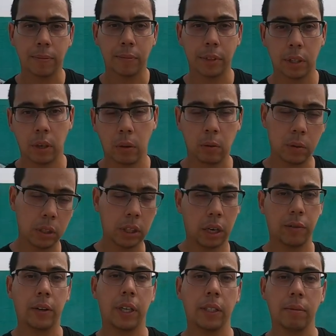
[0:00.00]
So ton
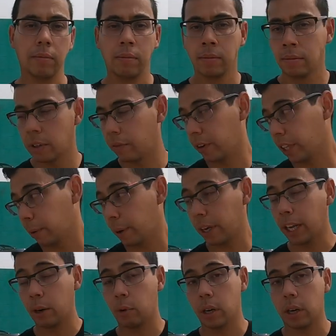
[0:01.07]
of fun. If you're thinking about
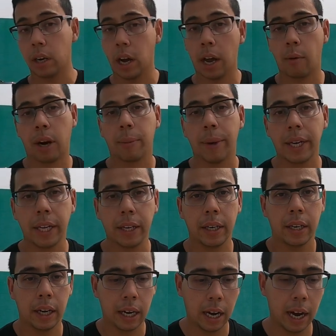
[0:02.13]
getting one, I'd recommend it.
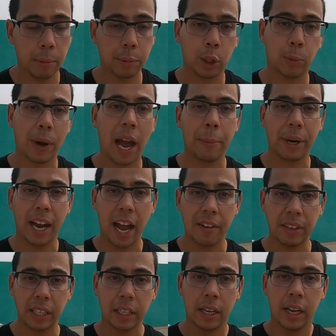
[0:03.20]
Uh, I'm super happy to
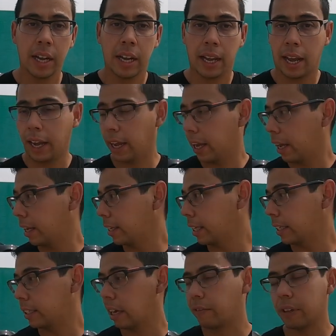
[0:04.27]
have it. And
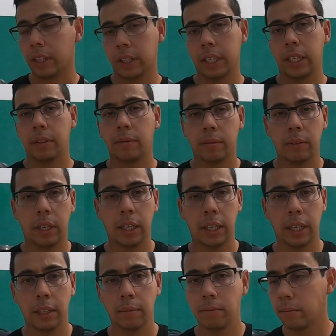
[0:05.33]
it definitely
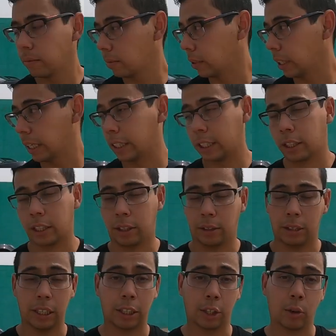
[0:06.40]
uh,
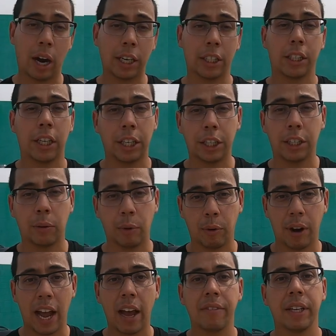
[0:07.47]
is, it scratched the itch that we
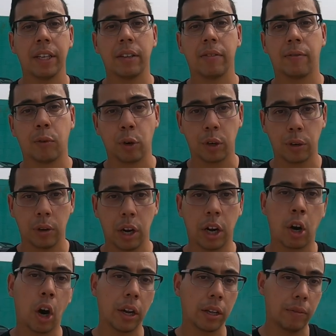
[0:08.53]
were having for a
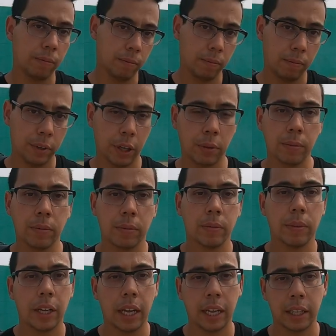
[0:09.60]
car that, you know,
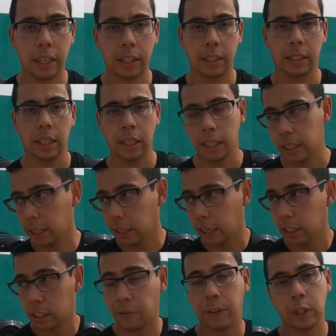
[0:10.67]
in this, uh,
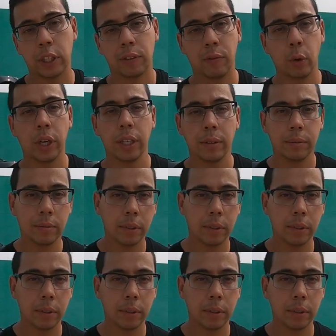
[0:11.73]
to fill this void.